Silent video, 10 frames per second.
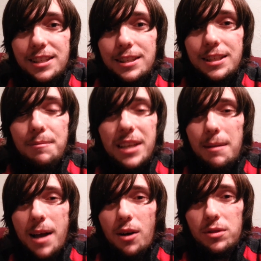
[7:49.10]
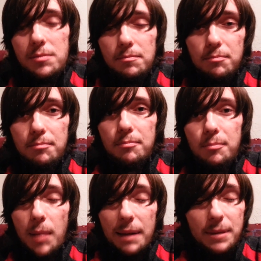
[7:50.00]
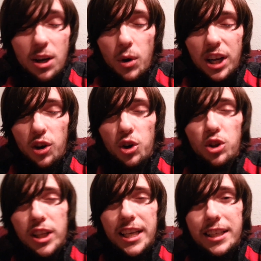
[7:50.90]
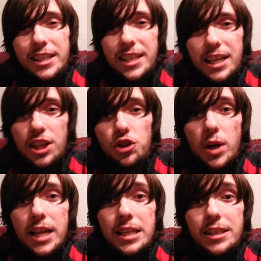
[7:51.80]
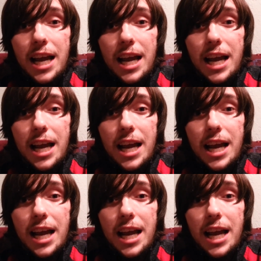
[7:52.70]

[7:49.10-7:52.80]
something about might be going early to sit in the trains.